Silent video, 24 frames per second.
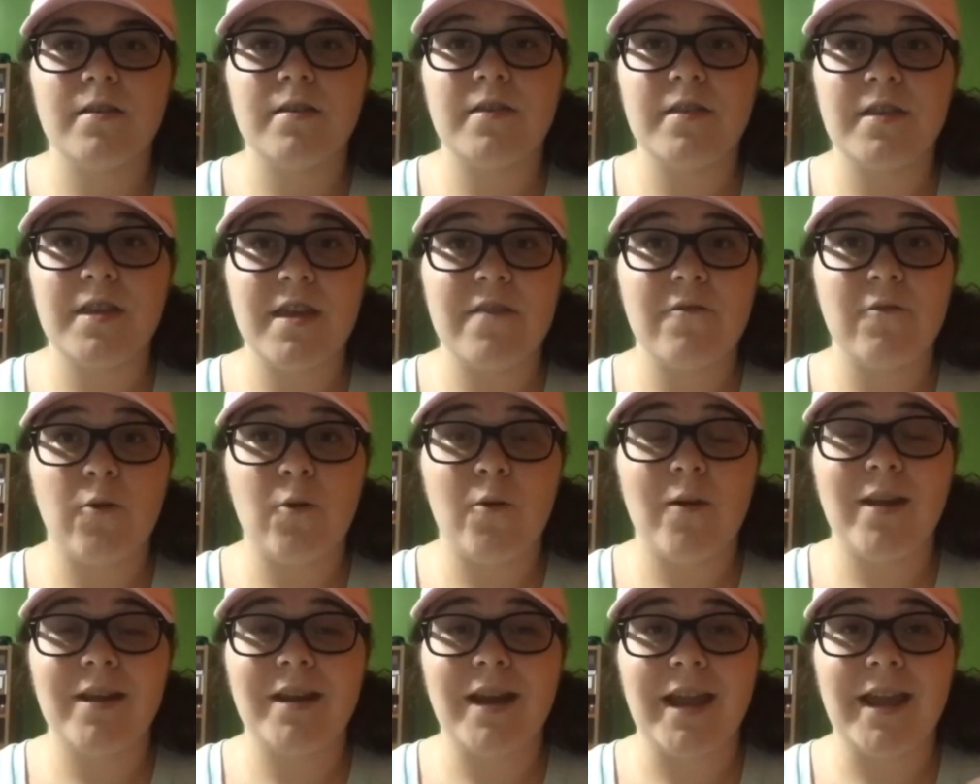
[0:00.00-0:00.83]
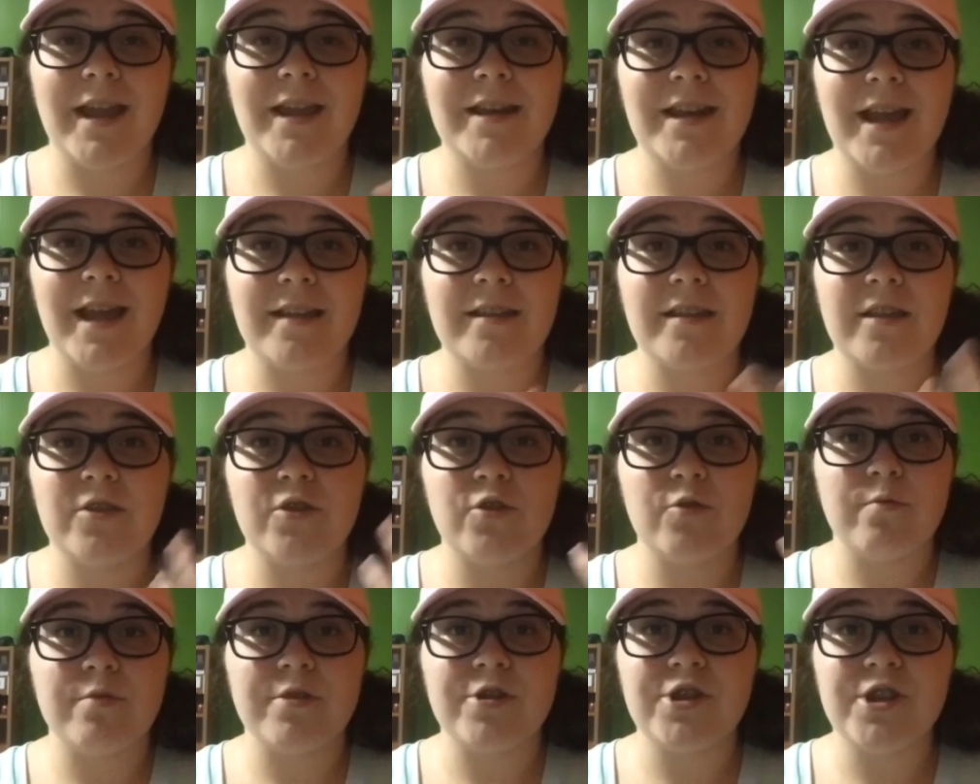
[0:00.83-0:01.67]
the evil queen I connect it
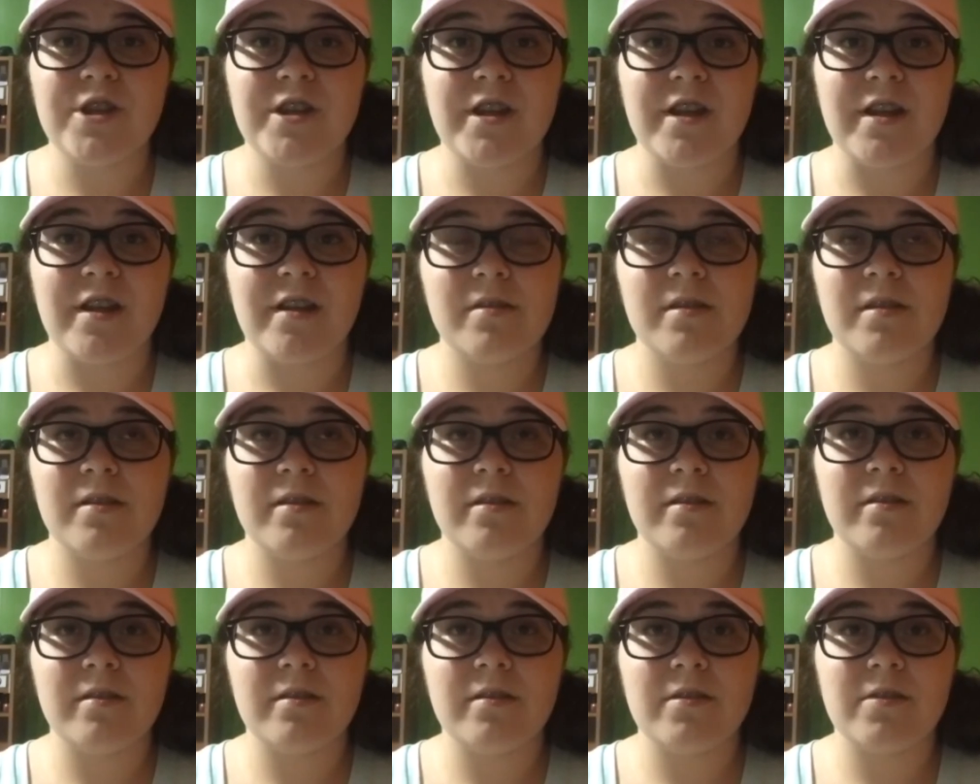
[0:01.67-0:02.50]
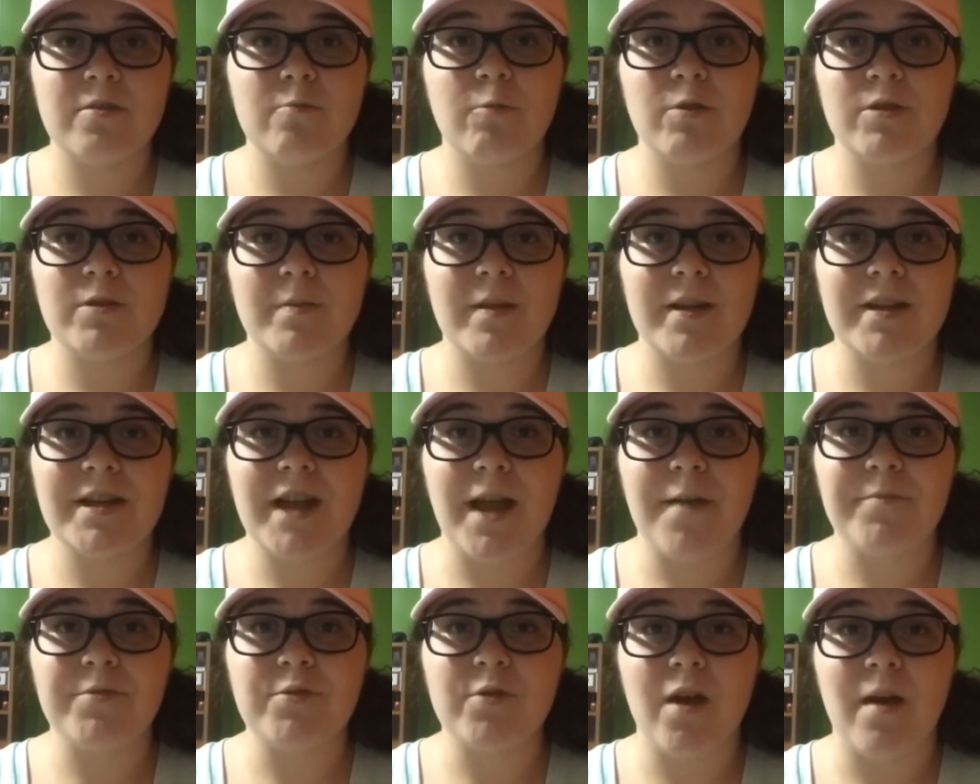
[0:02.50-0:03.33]
to, Regina, in Once Upon a
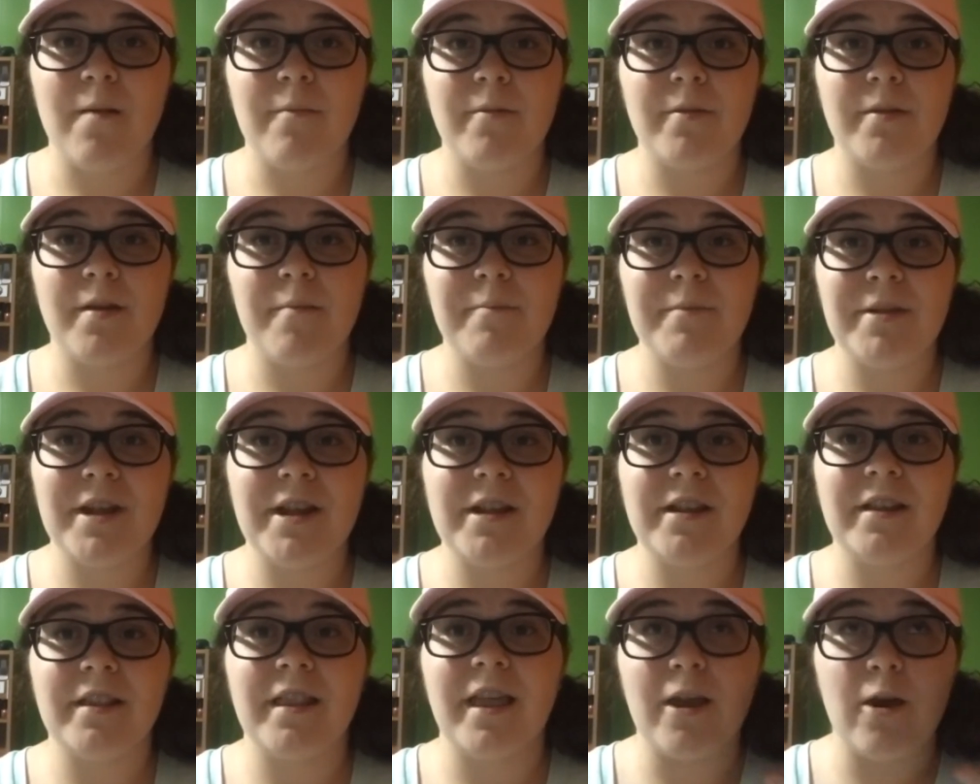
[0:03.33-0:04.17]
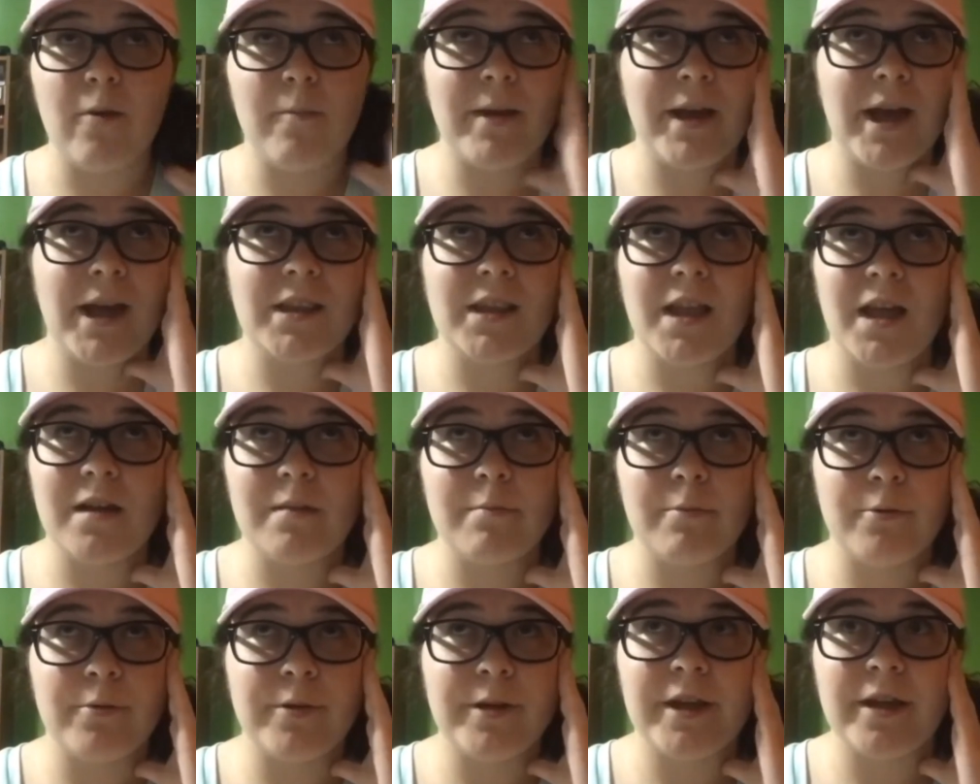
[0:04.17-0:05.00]
Time, so I'm immediately like, oh my god,
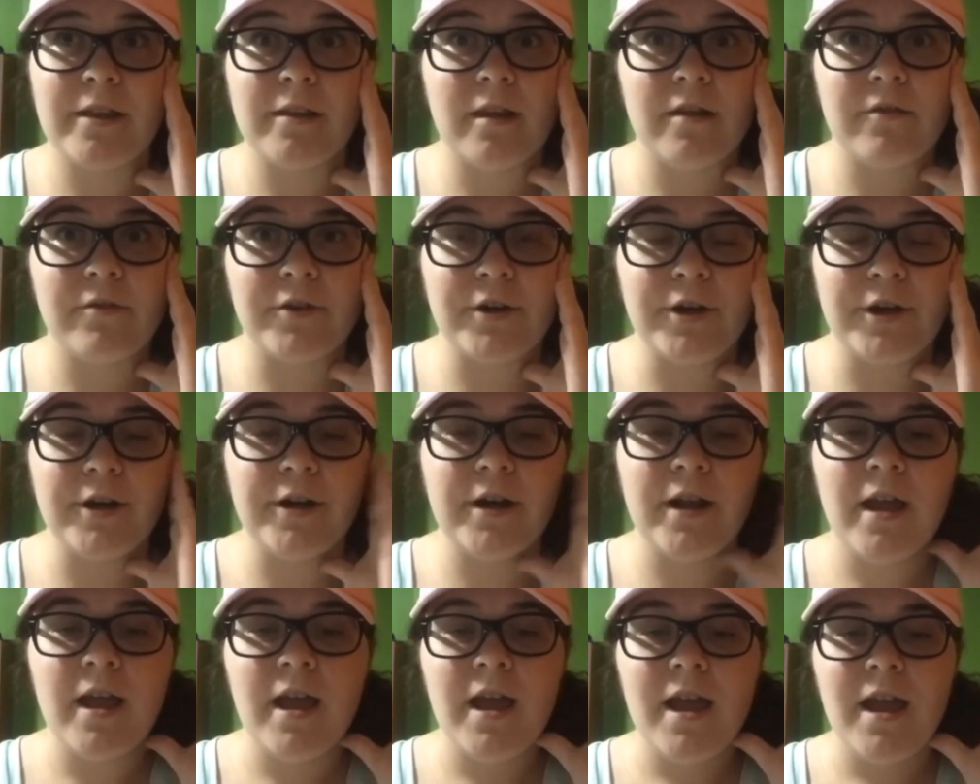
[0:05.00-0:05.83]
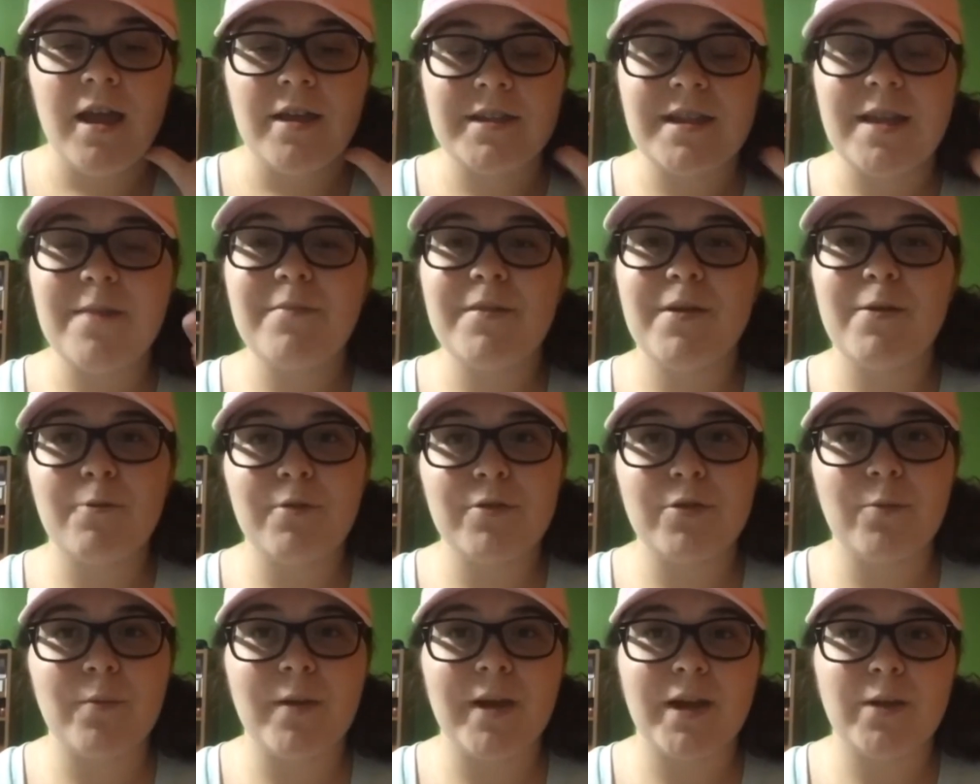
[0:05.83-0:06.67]
Lana I love her. Same thing
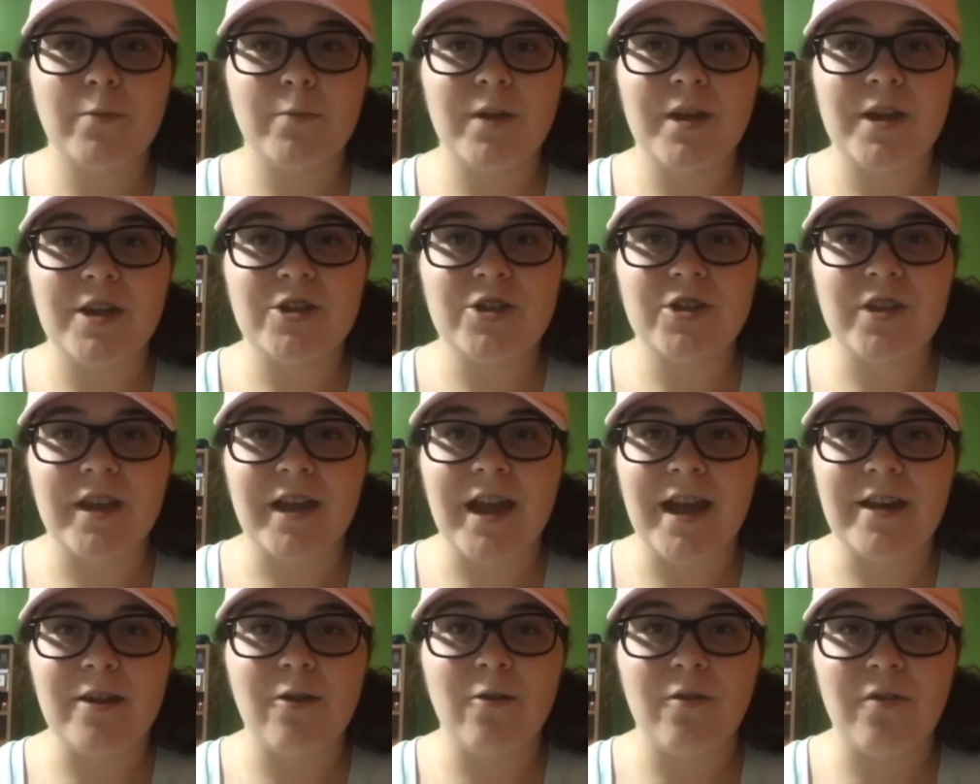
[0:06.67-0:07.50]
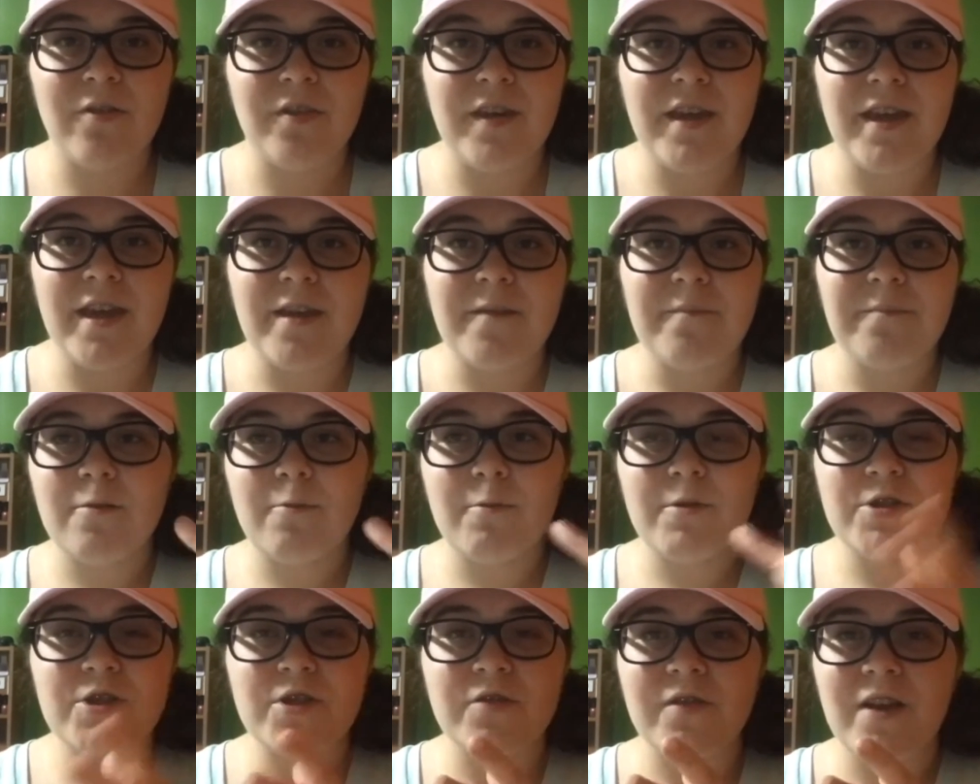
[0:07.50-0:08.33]
with The Wicked Witch. Like, I don't think
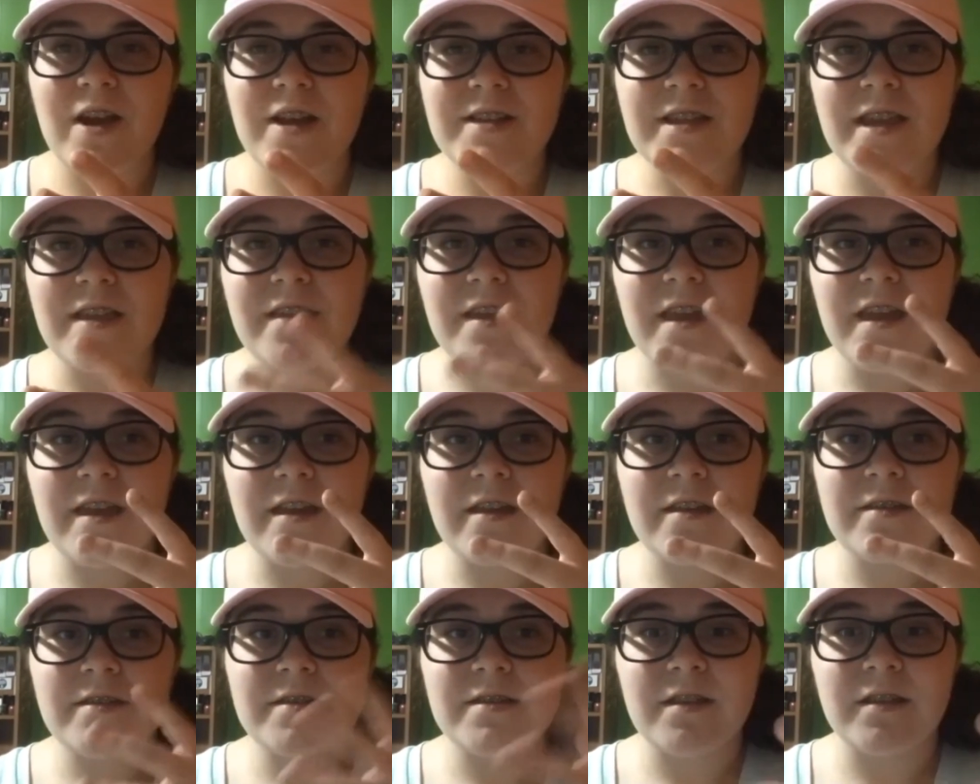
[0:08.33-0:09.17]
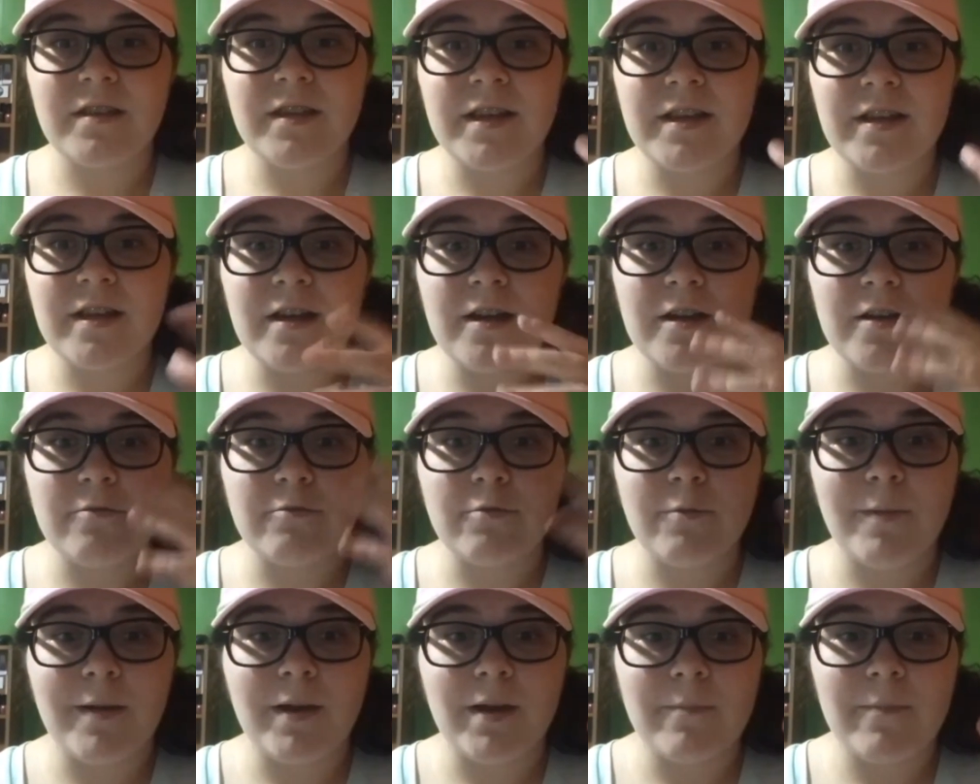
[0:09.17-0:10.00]
Wizard of Oz, I think Zelena,
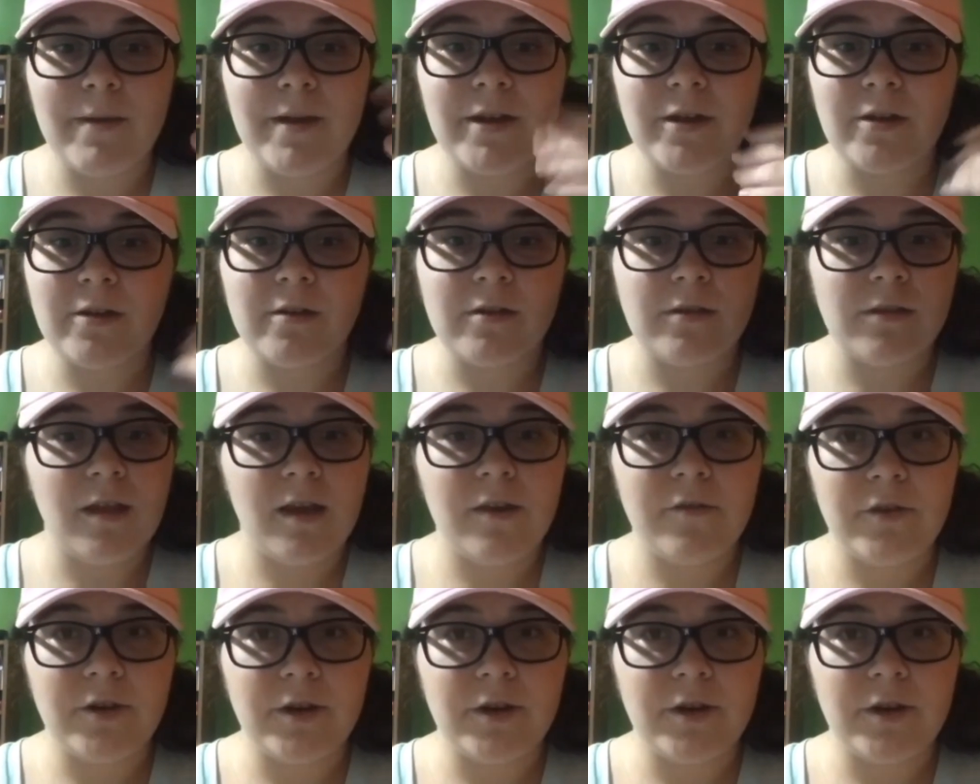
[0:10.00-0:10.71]
Rebecca Mader, love